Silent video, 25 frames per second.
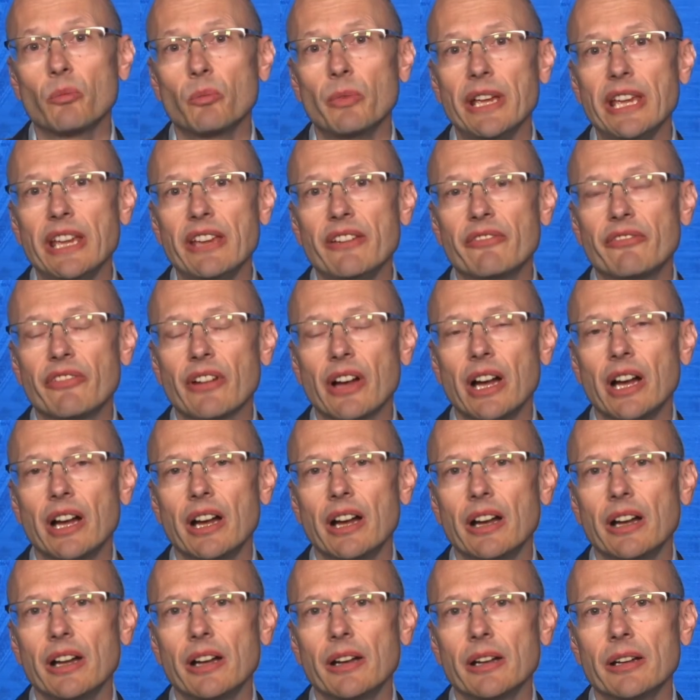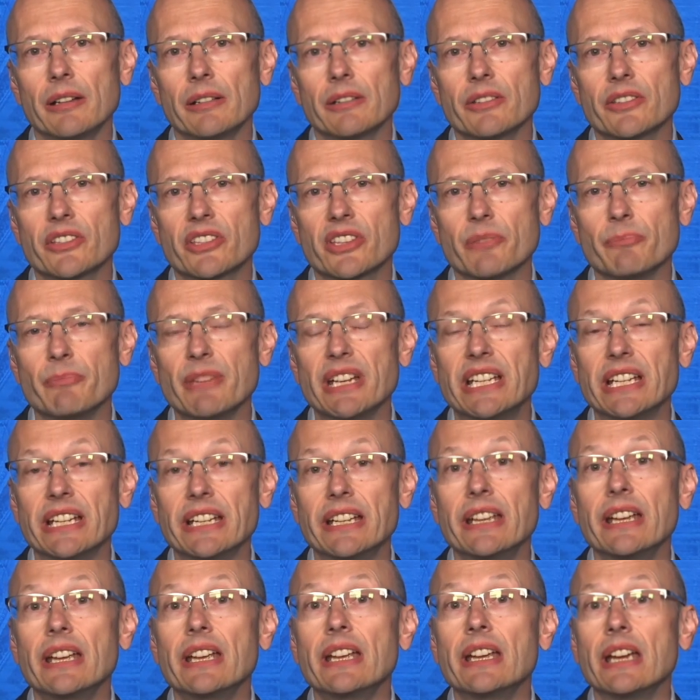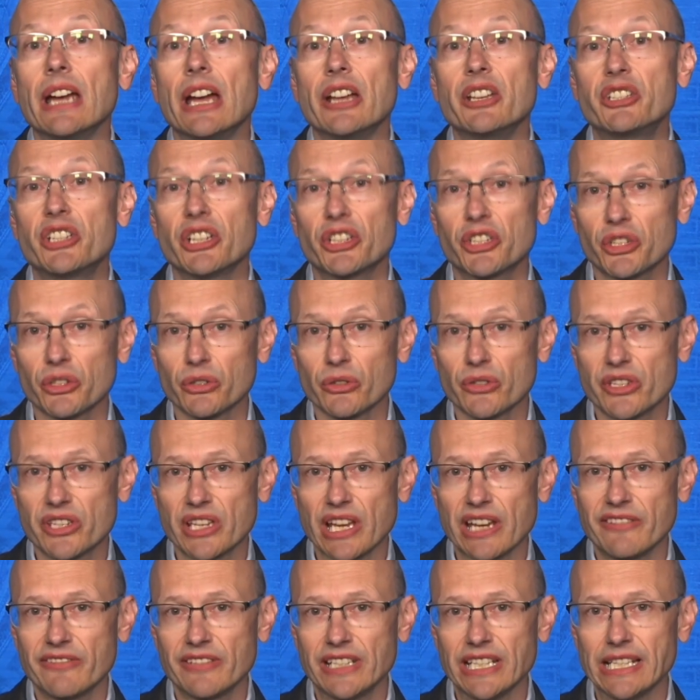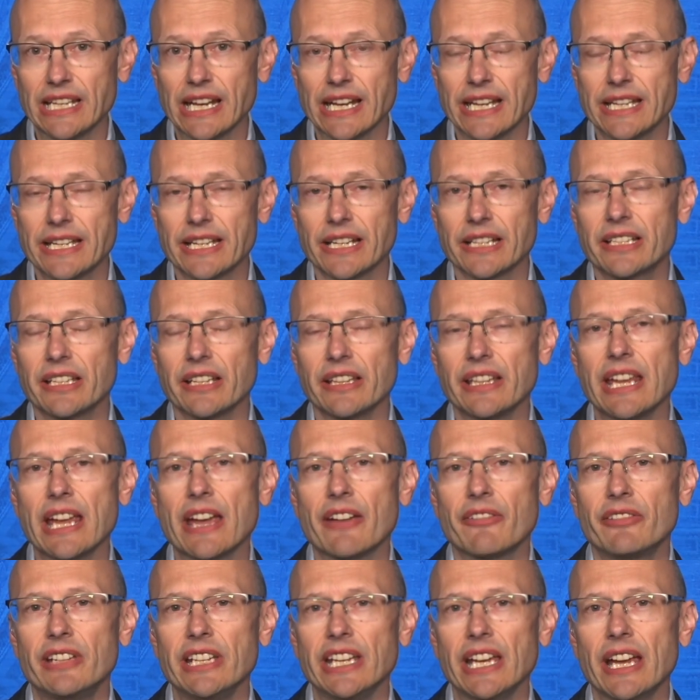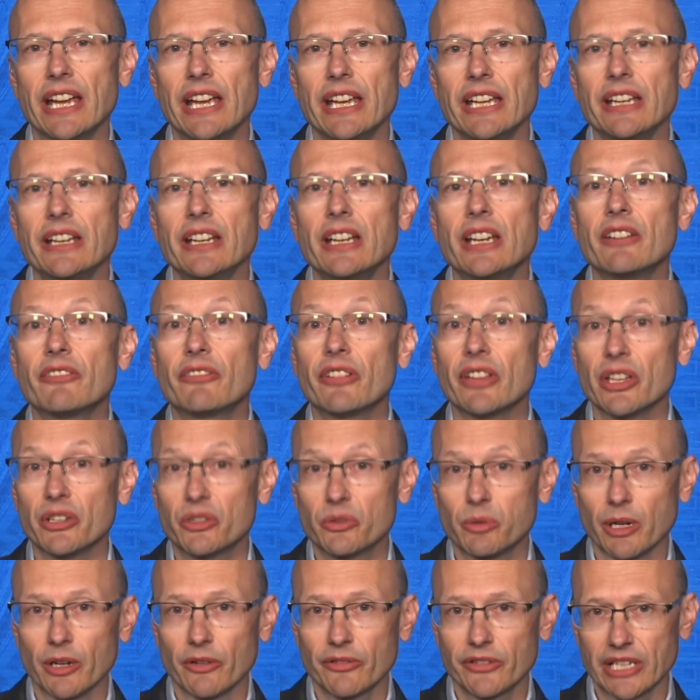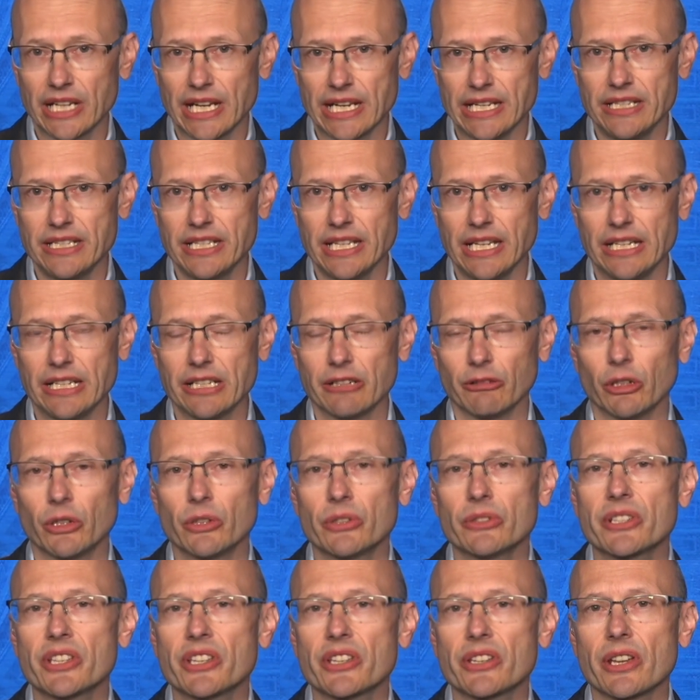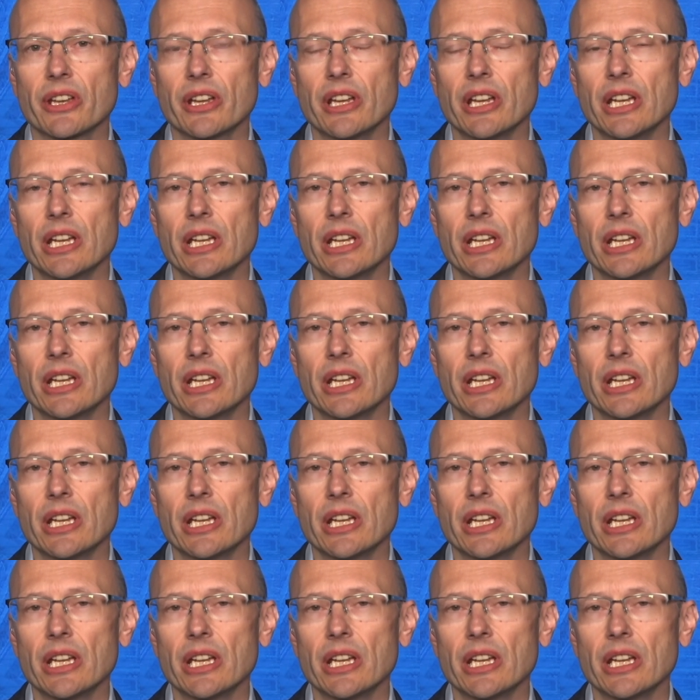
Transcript: we've submitted additional safety data to the FDA for the 12 to 18-year-olds.